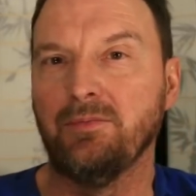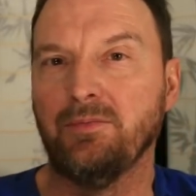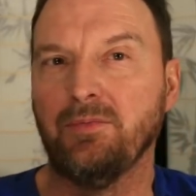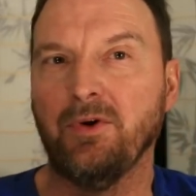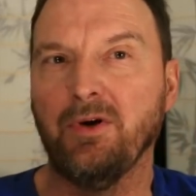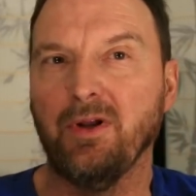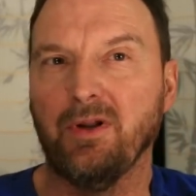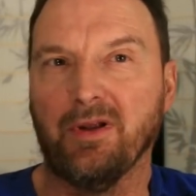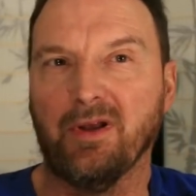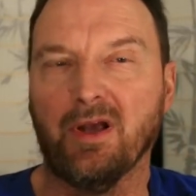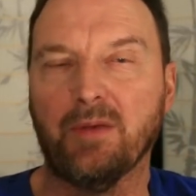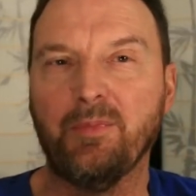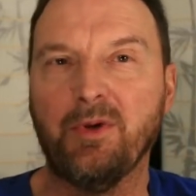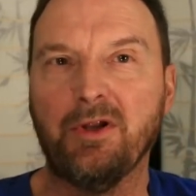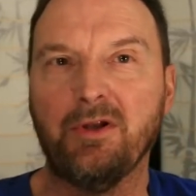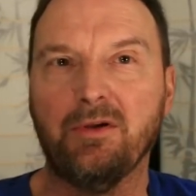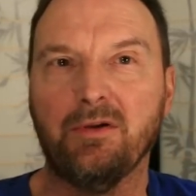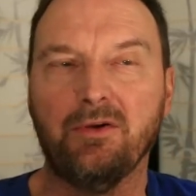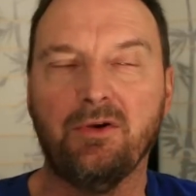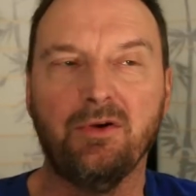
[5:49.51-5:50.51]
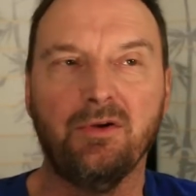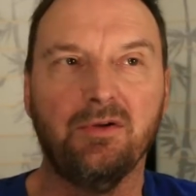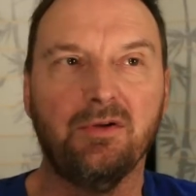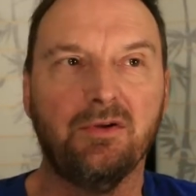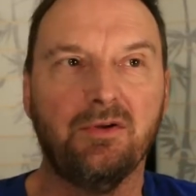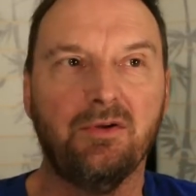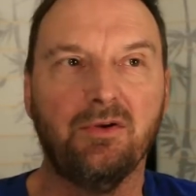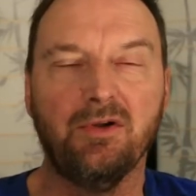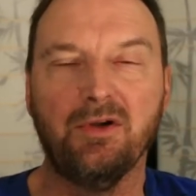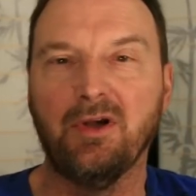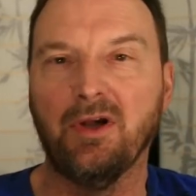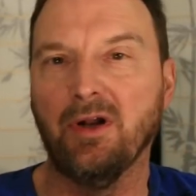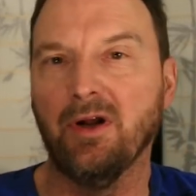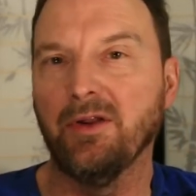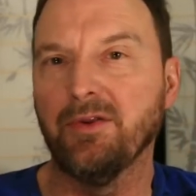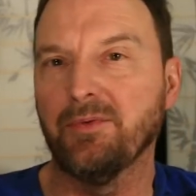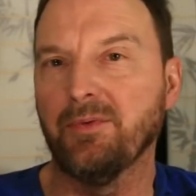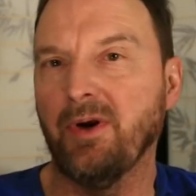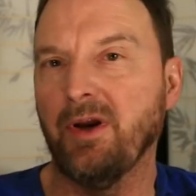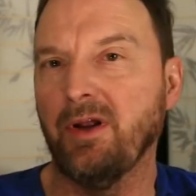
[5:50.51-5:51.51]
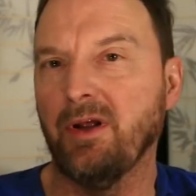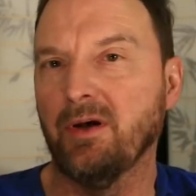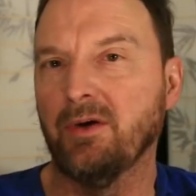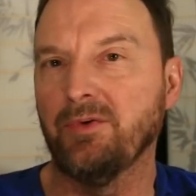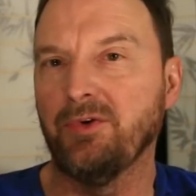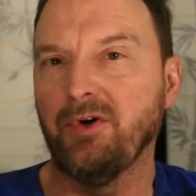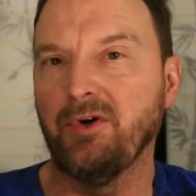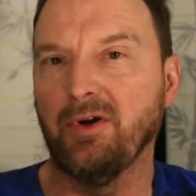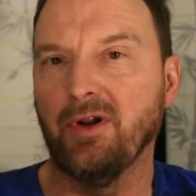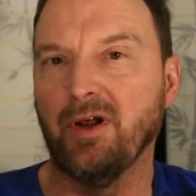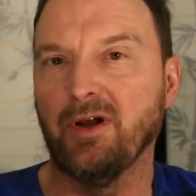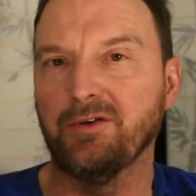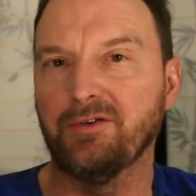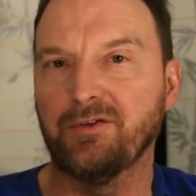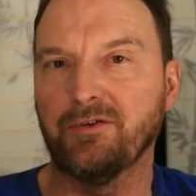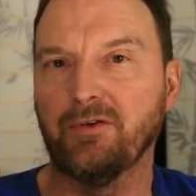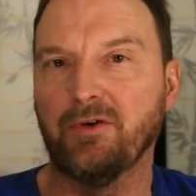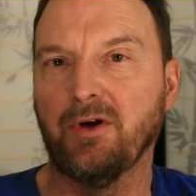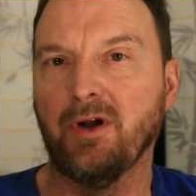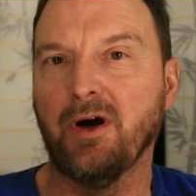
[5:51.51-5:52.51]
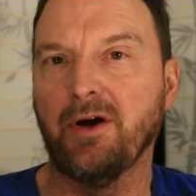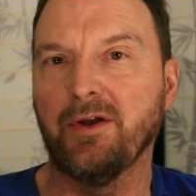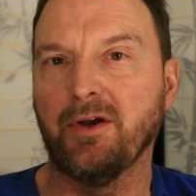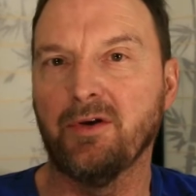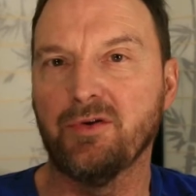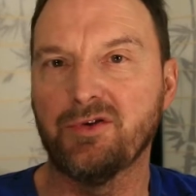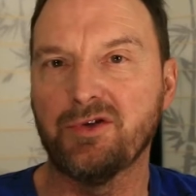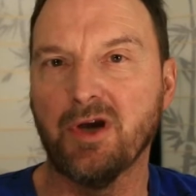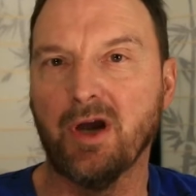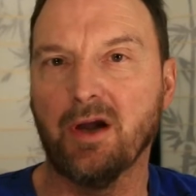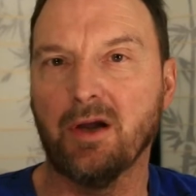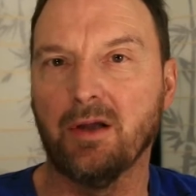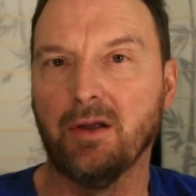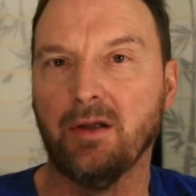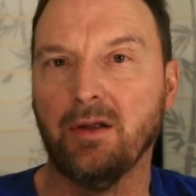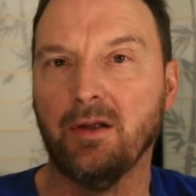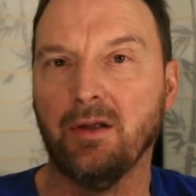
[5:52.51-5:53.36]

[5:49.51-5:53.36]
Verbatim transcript: Really, I mean, you can you can get on the radio and you can ask for an audio check,